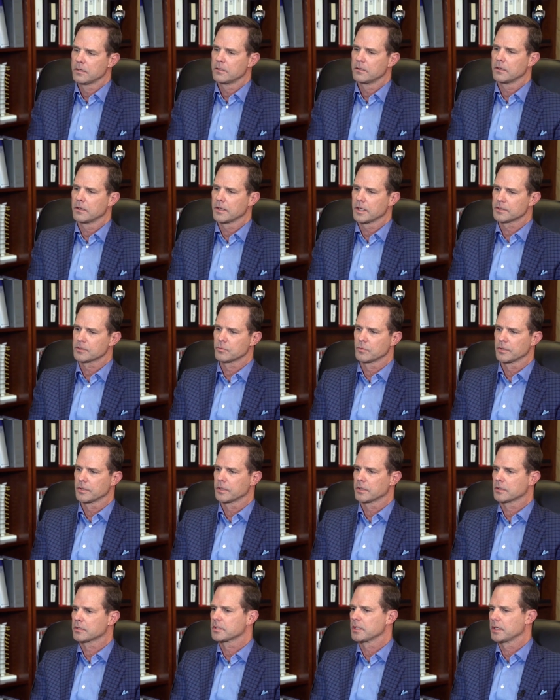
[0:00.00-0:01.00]
Yeah, that's one of
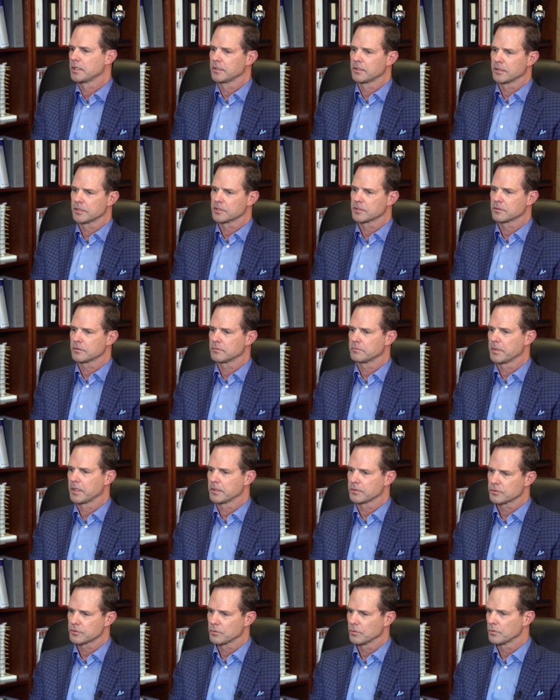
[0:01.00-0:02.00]
the exciting things
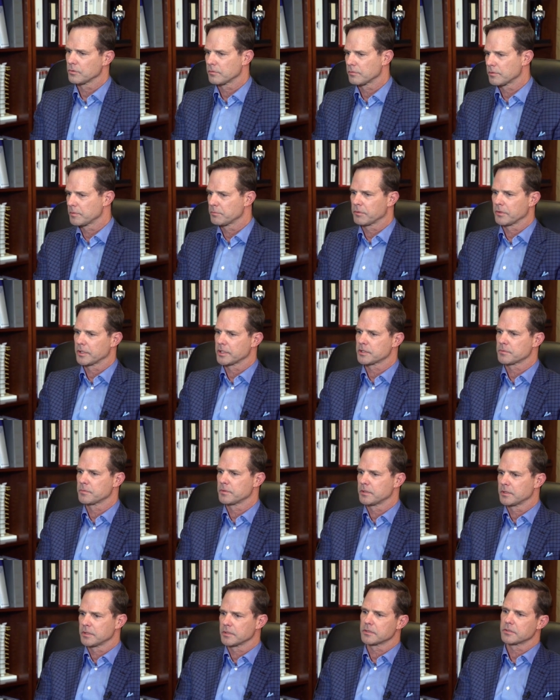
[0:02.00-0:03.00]
about shoulder
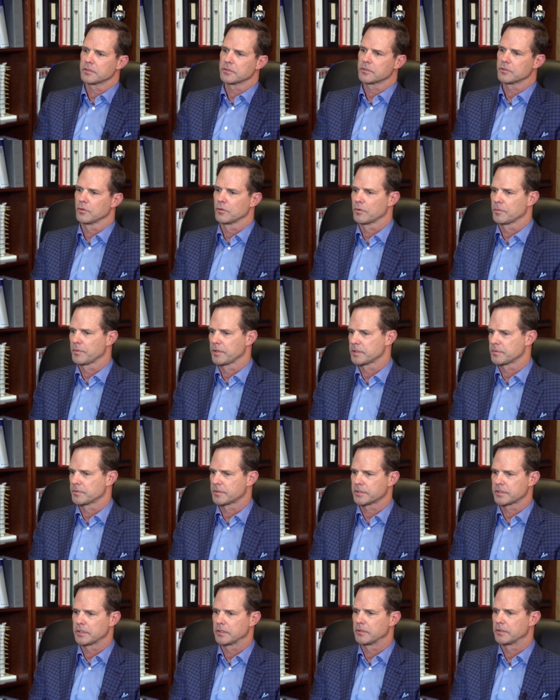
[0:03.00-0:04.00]
replacement is shoulder replacement
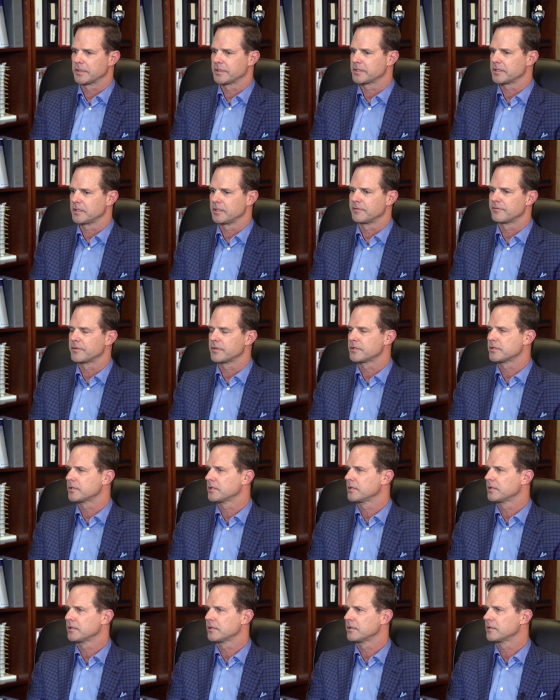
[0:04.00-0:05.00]
is still in its
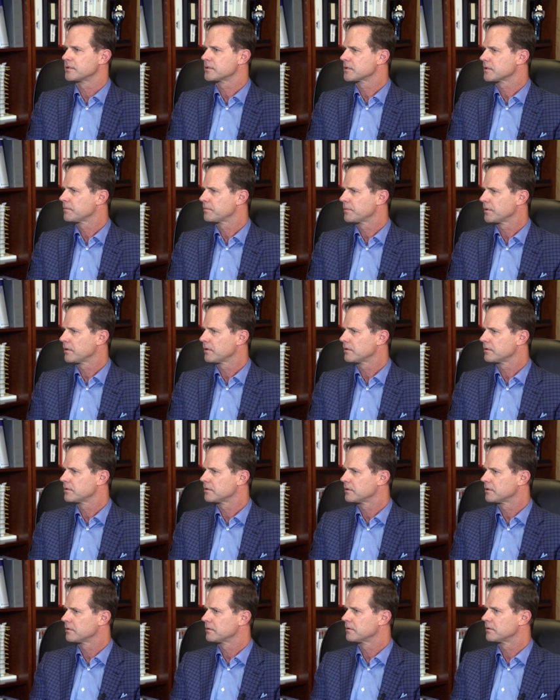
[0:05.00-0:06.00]
infancy as compared
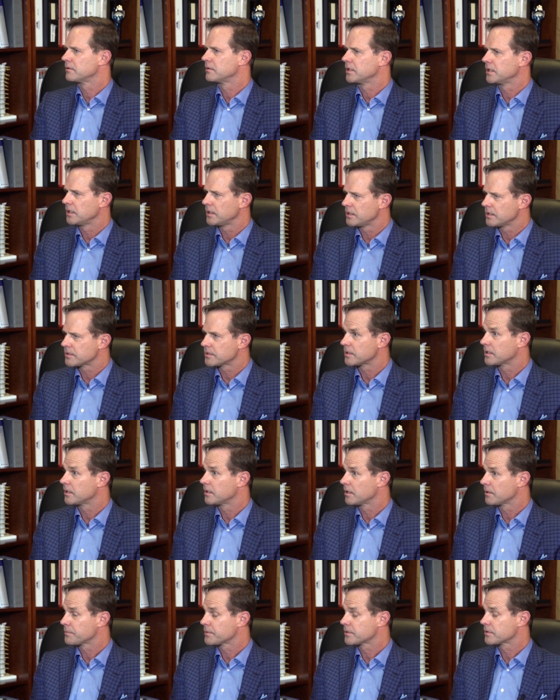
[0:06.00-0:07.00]
to knees and
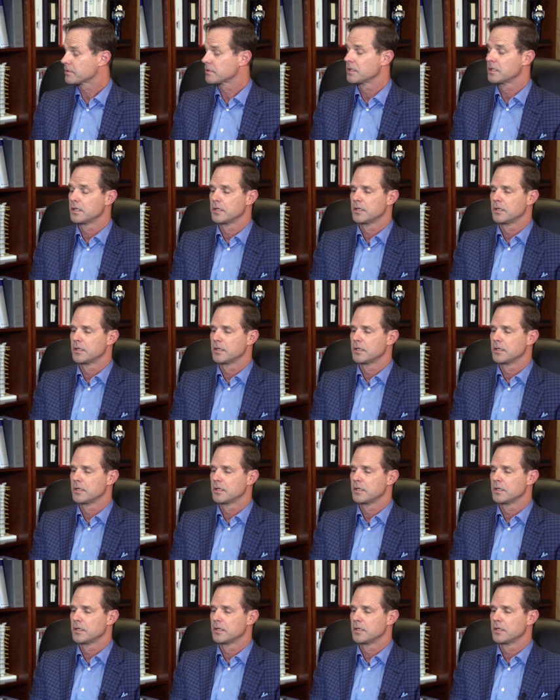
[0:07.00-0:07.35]
hips.